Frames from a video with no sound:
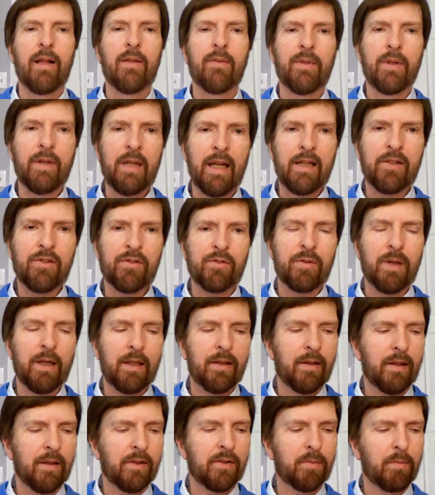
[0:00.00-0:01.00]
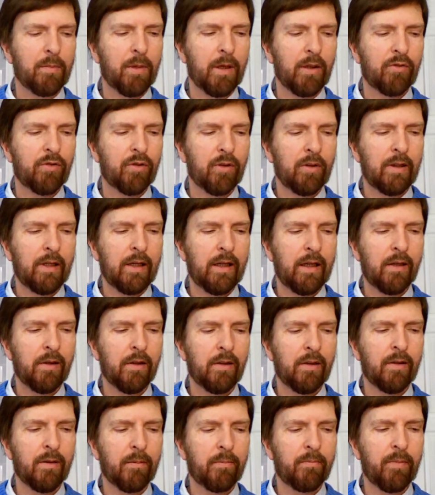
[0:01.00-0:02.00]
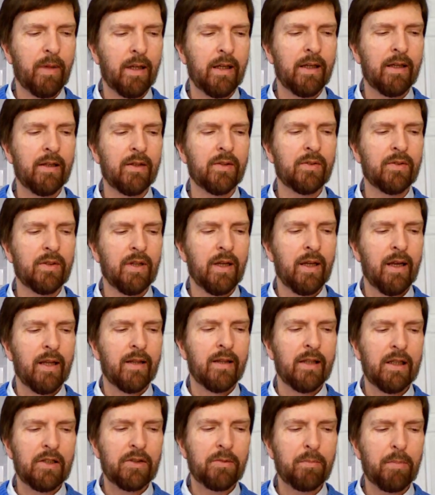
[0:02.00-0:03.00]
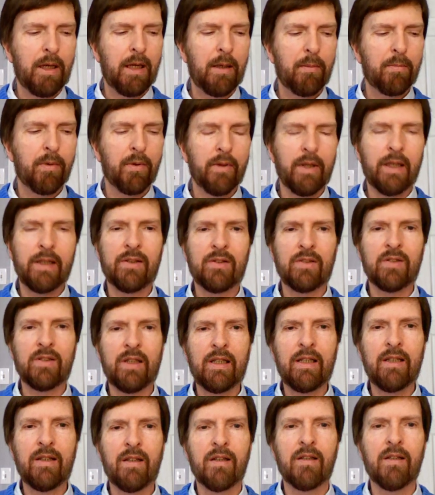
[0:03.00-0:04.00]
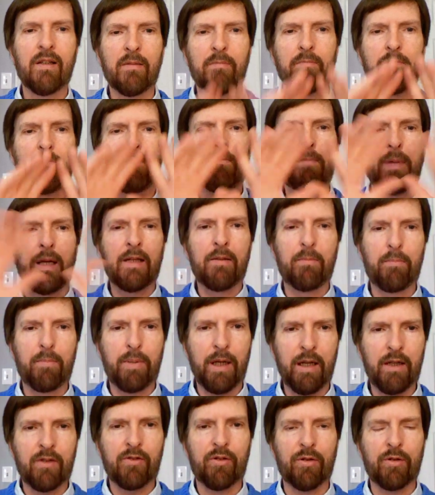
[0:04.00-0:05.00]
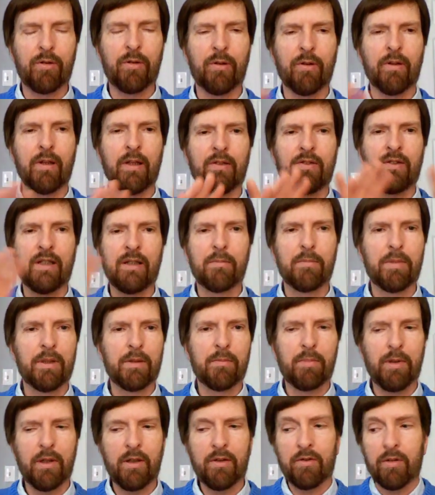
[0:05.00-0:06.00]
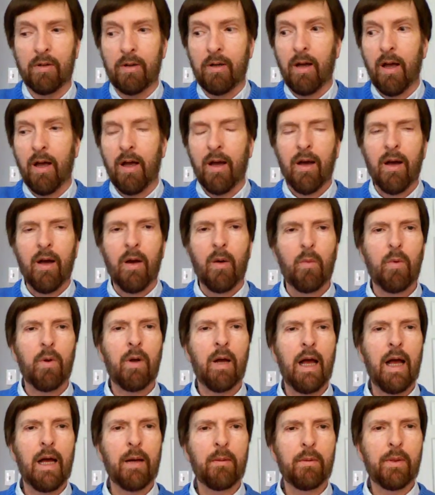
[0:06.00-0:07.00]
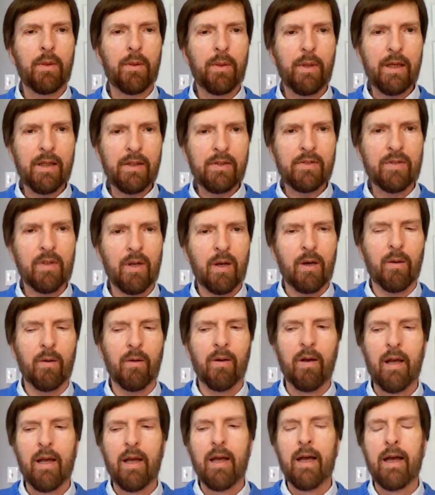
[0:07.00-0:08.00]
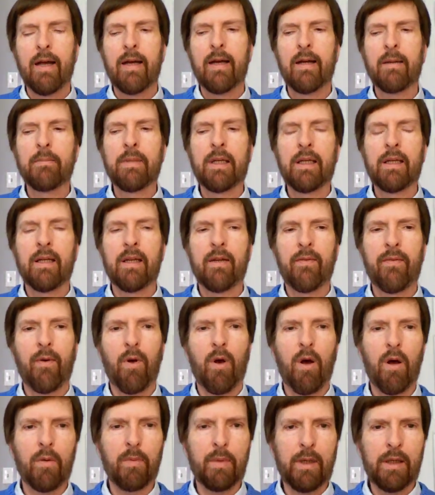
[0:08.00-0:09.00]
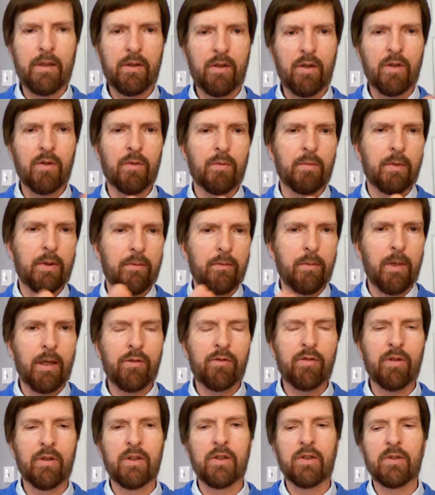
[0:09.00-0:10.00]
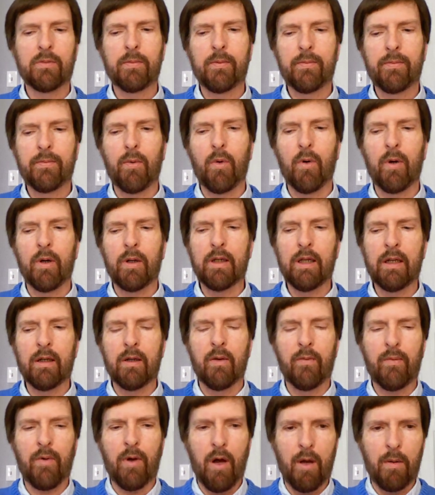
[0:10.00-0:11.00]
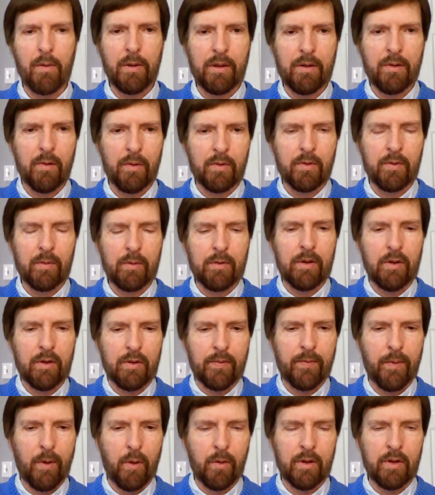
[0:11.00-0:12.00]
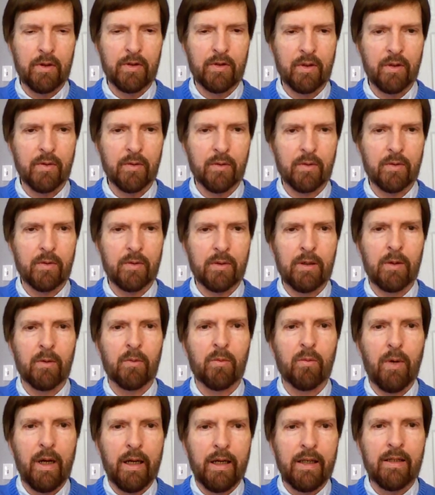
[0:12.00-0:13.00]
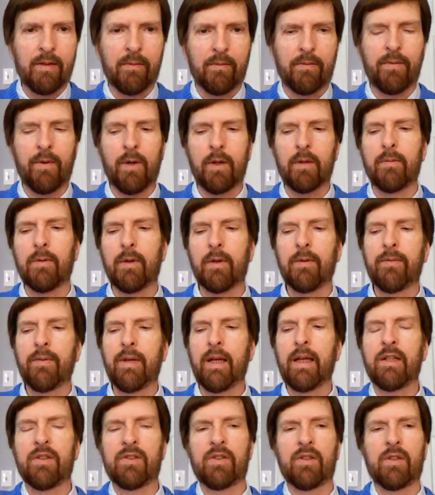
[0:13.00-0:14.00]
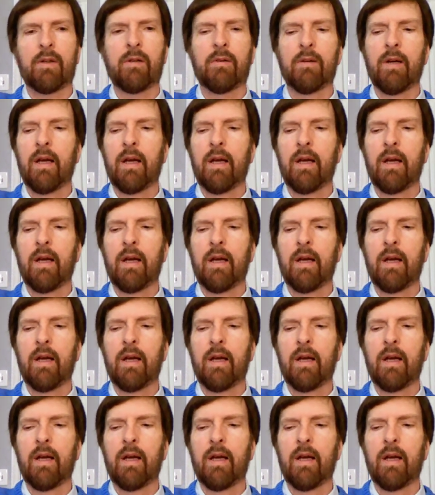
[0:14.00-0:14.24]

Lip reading: The next trait that's mentioned here is these people, they see the big picture. They see the big picture. Well, I would think so. I mean, if all we do, and we've mentioned this before, if all we do is we just focus, right in front of our face,